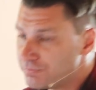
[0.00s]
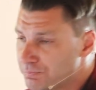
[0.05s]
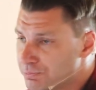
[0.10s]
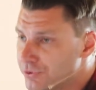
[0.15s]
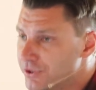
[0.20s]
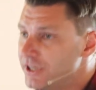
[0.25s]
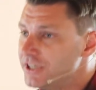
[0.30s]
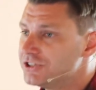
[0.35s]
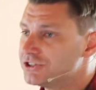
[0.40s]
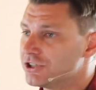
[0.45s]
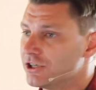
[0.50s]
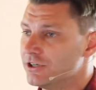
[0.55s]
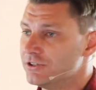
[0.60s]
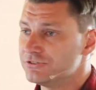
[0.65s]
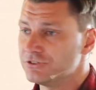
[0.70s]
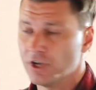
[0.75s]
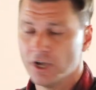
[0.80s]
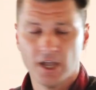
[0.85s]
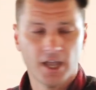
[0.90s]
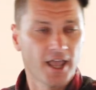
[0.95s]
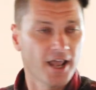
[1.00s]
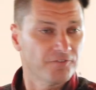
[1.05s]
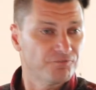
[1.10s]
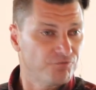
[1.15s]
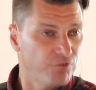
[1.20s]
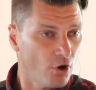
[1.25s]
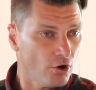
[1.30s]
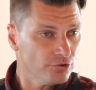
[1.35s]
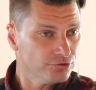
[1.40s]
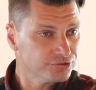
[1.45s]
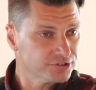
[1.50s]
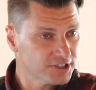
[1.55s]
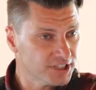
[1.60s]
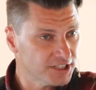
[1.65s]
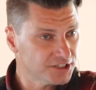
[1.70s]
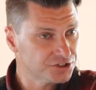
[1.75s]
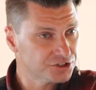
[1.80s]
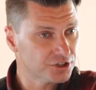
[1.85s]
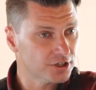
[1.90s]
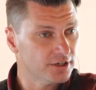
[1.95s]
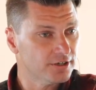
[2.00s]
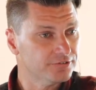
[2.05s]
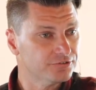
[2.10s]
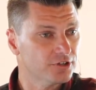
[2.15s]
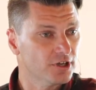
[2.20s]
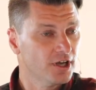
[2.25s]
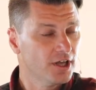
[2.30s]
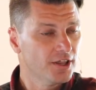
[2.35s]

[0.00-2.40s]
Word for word: preachers and false teachers